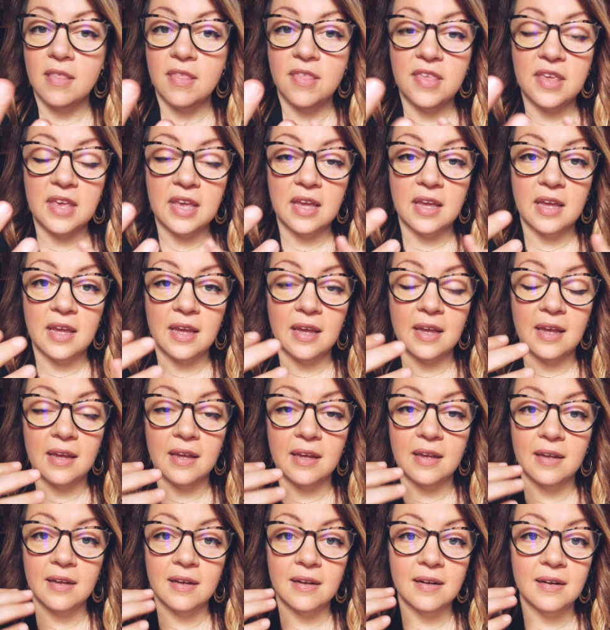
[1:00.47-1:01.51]

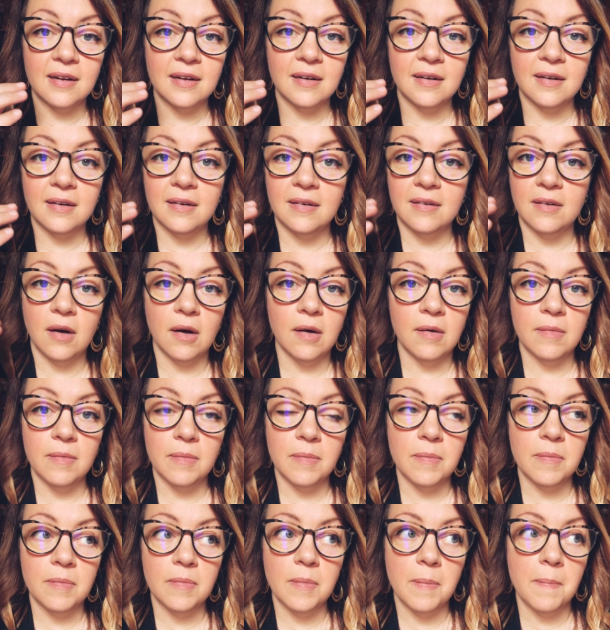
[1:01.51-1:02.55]
the
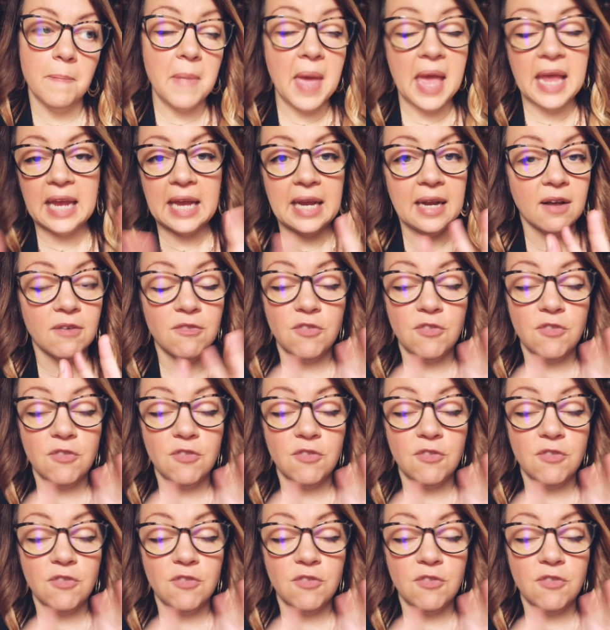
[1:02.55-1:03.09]
making